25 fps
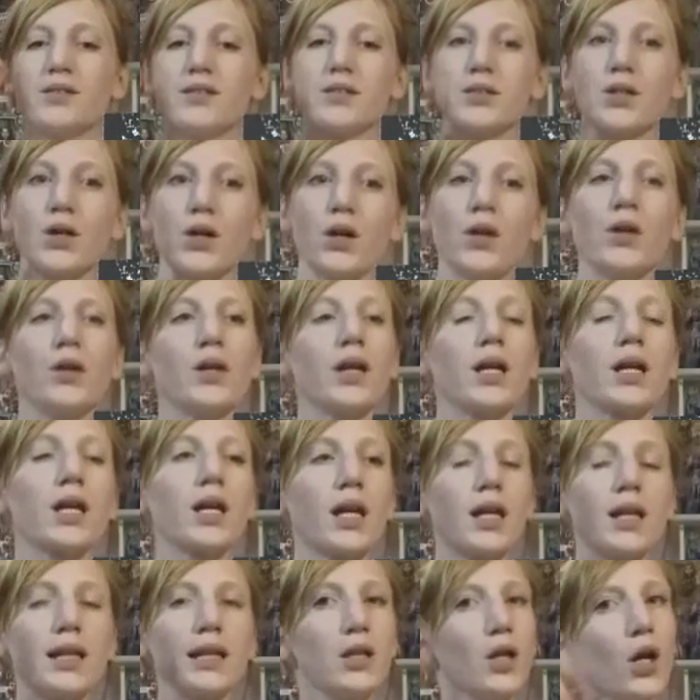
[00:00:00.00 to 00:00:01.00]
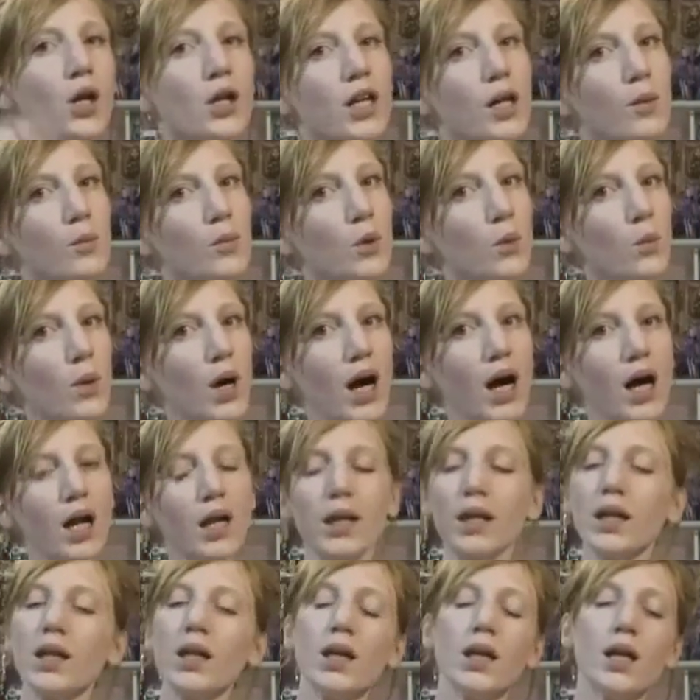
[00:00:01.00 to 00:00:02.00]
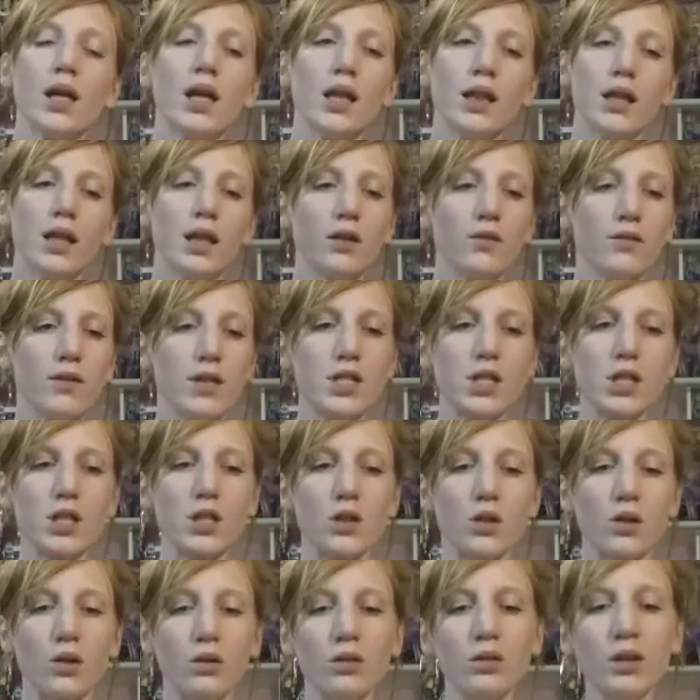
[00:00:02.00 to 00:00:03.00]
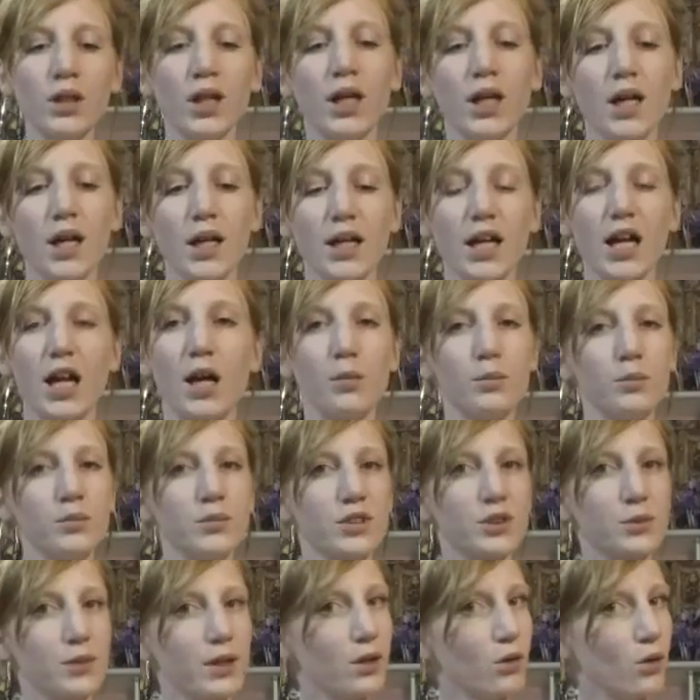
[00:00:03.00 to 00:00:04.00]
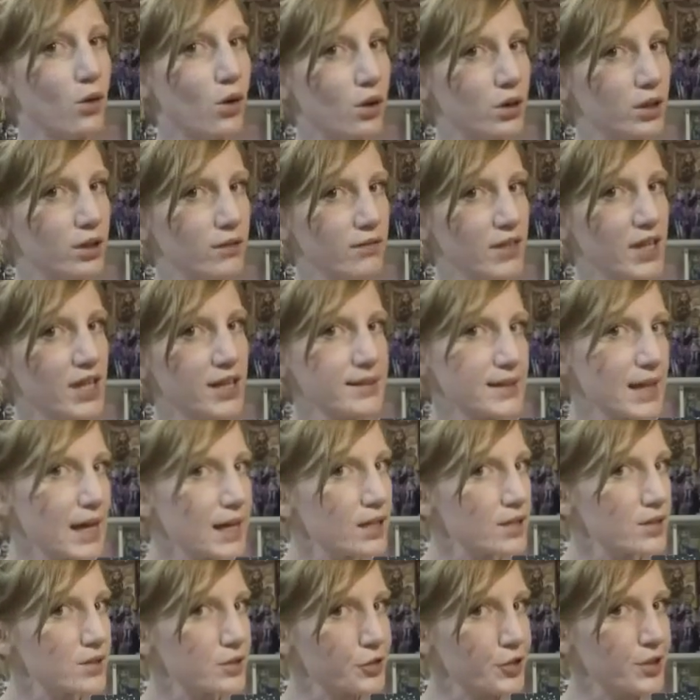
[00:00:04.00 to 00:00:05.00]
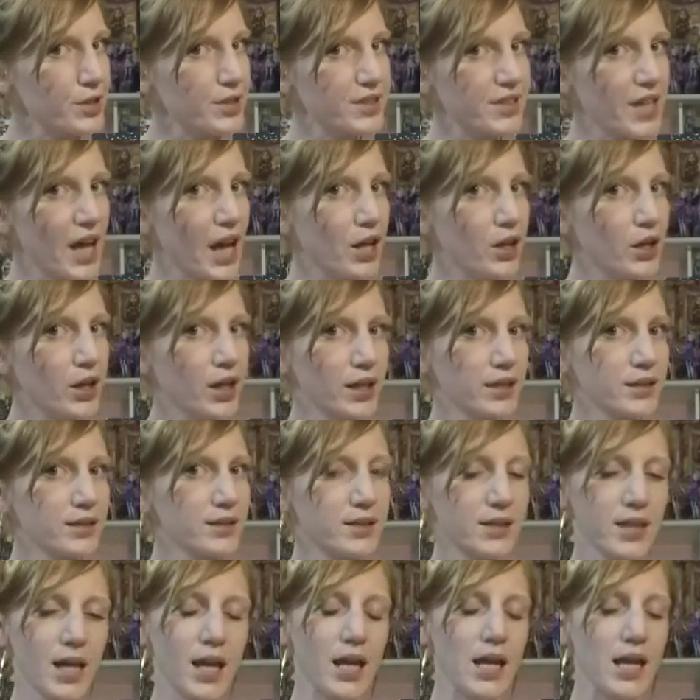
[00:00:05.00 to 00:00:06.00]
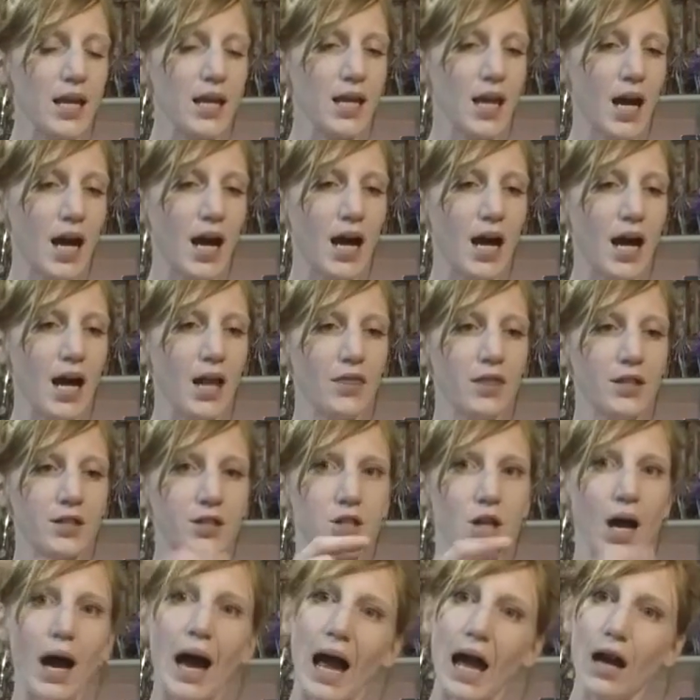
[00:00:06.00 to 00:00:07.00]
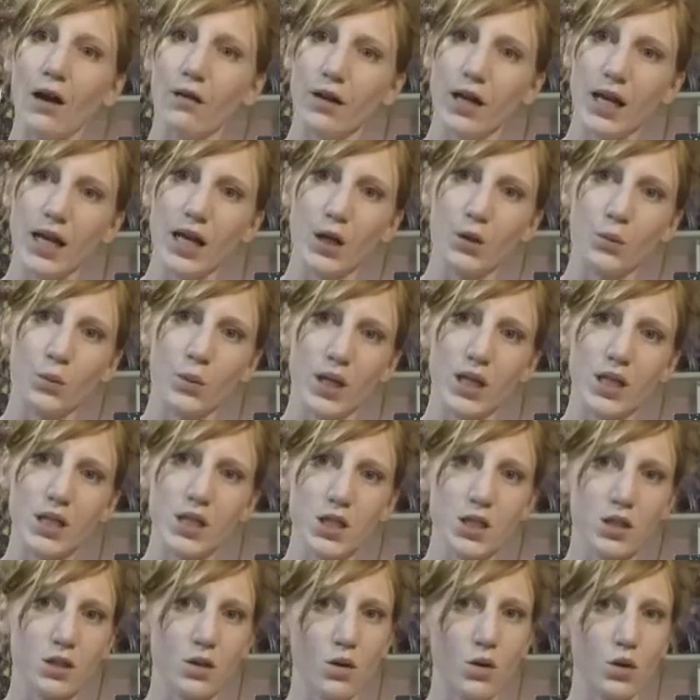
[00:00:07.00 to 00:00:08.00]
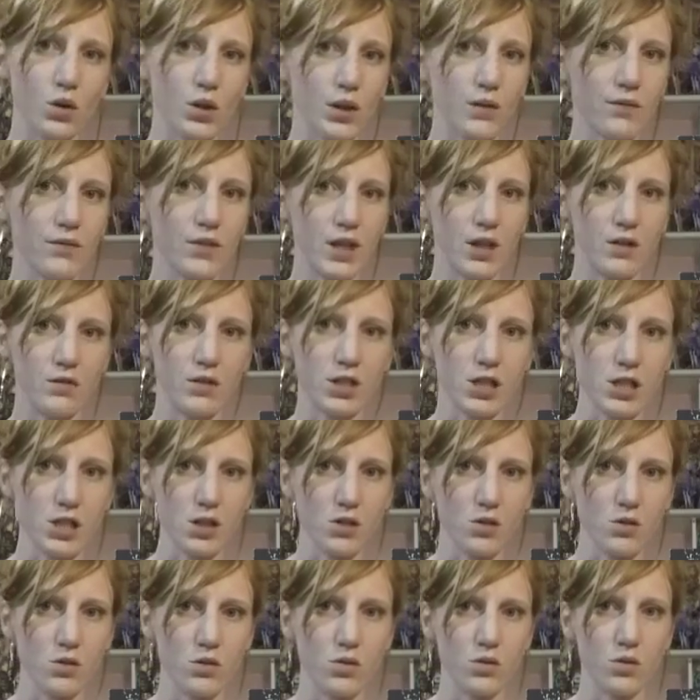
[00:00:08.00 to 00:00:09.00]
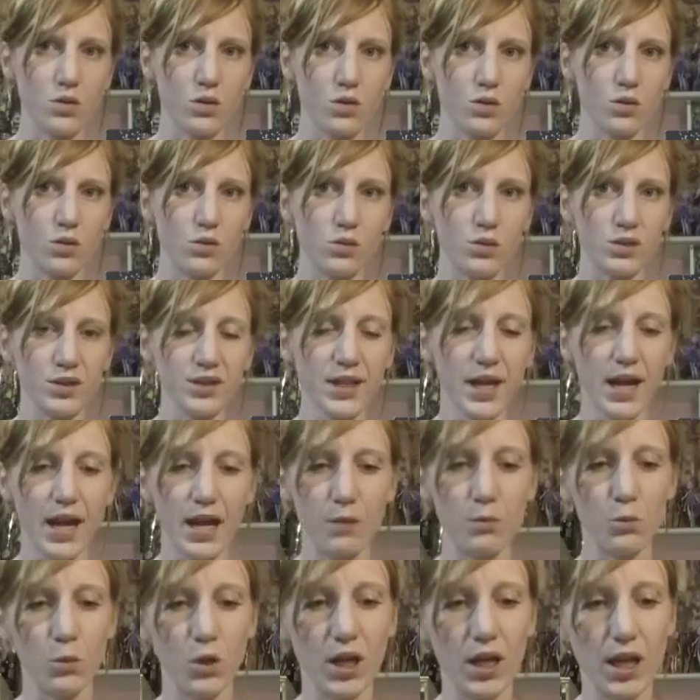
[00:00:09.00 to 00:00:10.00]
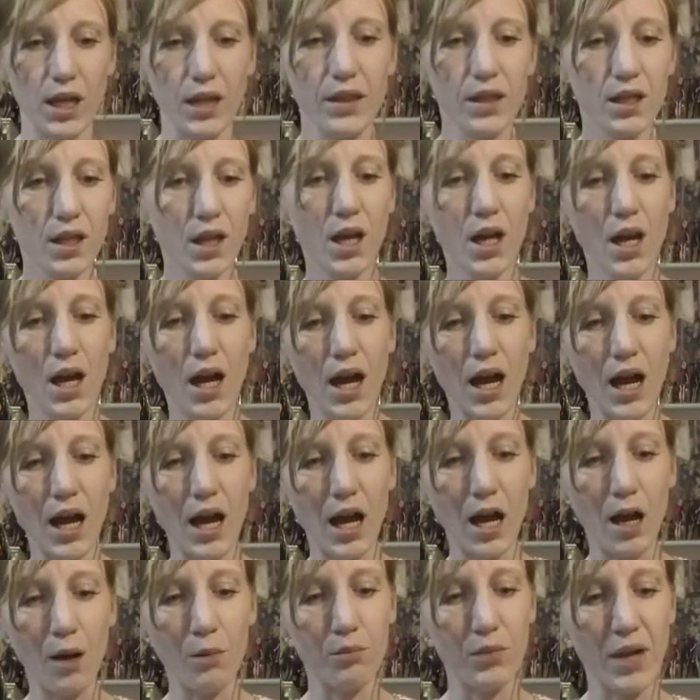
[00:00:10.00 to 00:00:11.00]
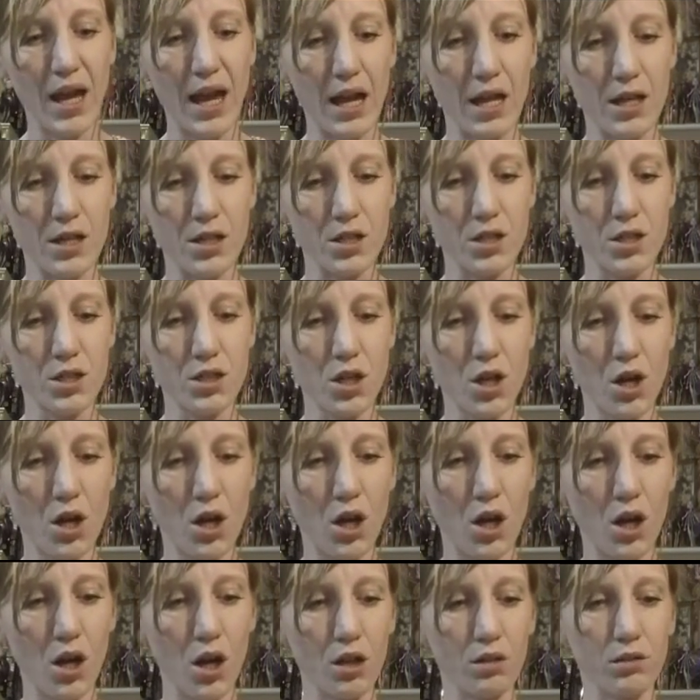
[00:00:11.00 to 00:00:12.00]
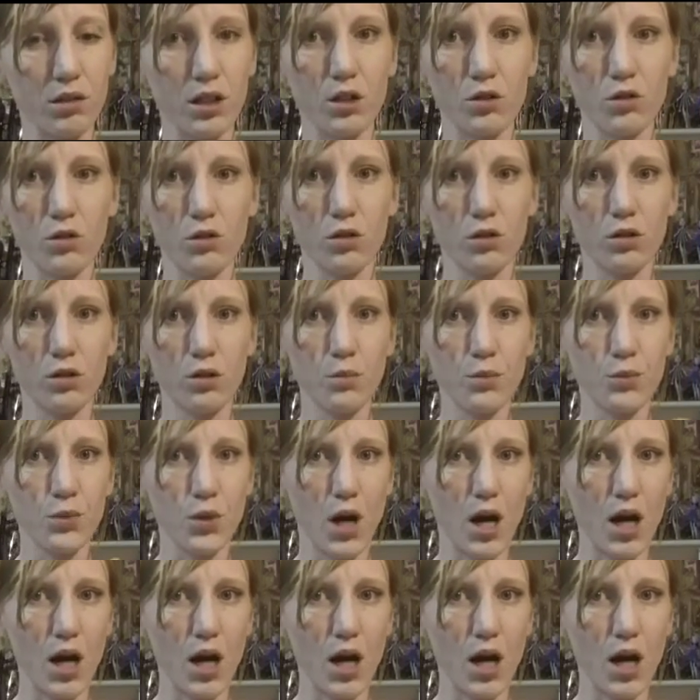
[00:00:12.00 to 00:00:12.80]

So Cleo number 1, the original, comes with all of these extras that you can see. The diary, which all of the original ghouls came with, and her little